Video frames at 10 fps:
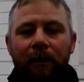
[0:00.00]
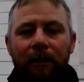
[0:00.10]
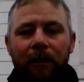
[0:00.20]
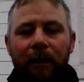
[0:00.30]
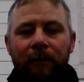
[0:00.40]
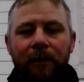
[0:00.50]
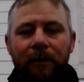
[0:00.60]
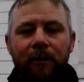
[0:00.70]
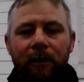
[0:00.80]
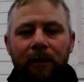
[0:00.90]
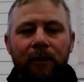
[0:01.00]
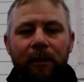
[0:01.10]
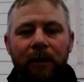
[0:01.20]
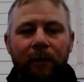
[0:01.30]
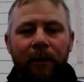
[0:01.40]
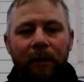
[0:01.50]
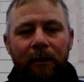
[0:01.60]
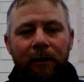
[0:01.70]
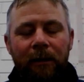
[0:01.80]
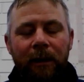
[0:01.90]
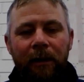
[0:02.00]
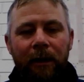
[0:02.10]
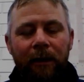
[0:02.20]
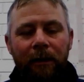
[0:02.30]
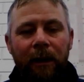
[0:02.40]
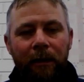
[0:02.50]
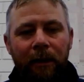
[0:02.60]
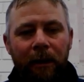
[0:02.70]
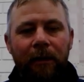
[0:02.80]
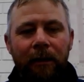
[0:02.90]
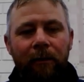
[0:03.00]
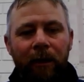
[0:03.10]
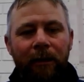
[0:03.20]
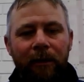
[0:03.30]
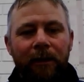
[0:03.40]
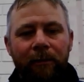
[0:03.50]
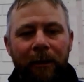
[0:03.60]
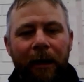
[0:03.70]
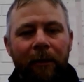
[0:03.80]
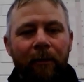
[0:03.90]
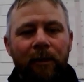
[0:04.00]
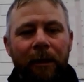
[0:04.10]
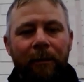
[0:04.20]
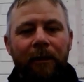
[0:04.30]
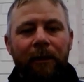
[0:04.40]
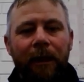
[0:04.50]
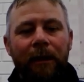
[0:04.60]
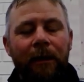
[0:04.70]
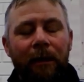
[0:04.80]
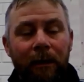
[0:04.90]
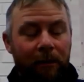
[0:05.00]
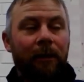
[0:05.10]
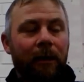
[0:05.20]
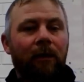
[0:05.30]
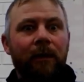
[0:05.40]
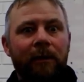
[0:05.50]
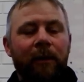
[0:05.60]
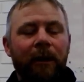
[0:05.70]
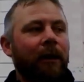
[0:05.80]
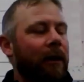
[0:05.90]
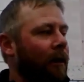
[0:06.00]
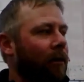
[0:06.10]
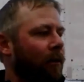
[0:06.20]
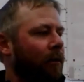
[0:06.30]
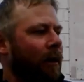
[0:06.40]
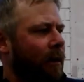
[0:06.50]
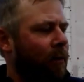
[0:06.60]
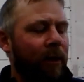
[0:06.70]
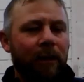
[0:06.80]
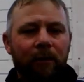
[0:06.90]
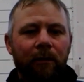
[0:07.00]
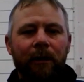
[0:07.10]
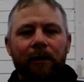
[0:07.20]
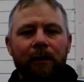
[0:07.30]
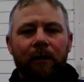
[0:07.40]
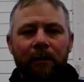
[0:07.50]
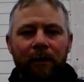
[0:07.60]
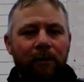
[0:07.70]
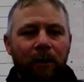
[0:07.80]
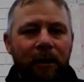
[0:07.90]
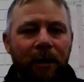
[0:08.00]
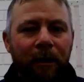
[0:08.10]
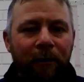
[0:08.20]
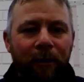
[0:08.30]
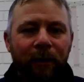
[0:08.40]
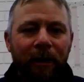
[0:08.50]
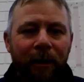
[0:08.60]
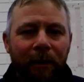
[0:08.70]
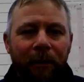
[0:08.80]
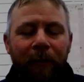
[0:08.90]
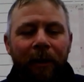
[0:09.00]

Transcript: then you have to sort of do something to say, hey, and you might even just tap them or something like that till their eyes blink and they look around and go, what are you doing? And say, I just wanted to know if you were there.